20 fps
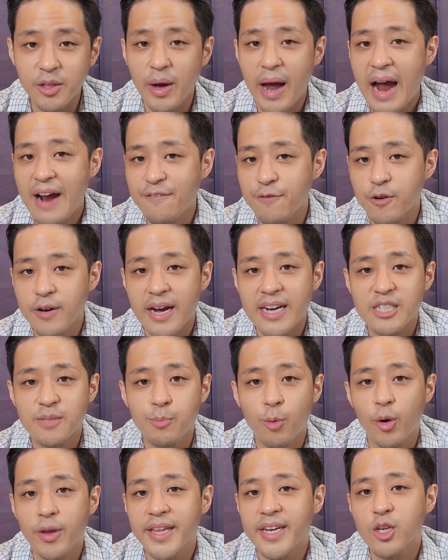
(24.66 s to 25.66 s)
they'll
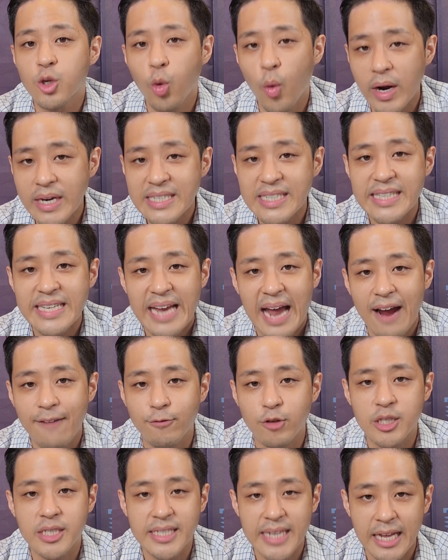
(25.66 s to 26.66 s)
advertise more than twice the
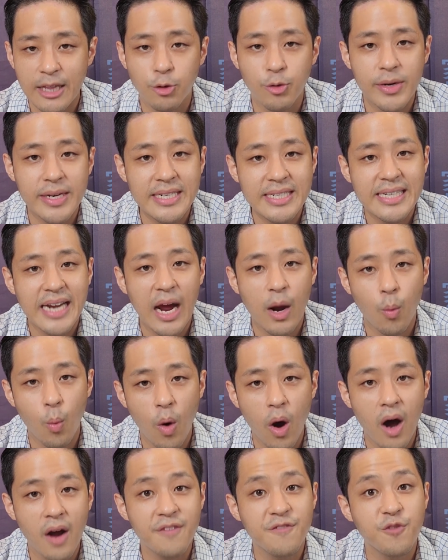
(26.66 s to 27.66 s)
average salary in
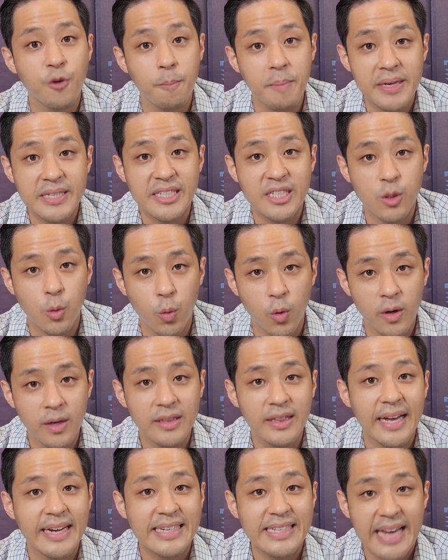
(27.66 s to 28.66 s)
Taiwan for basic
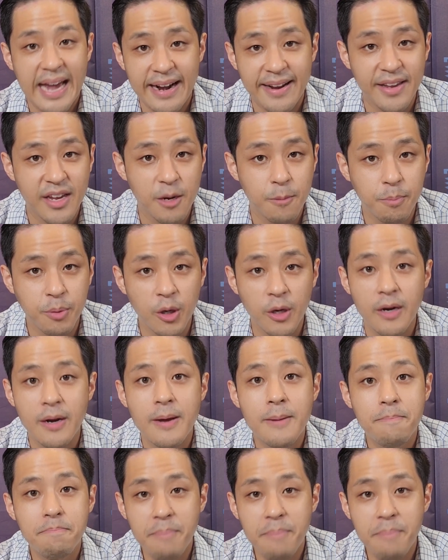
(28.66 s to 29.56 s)
work like data input,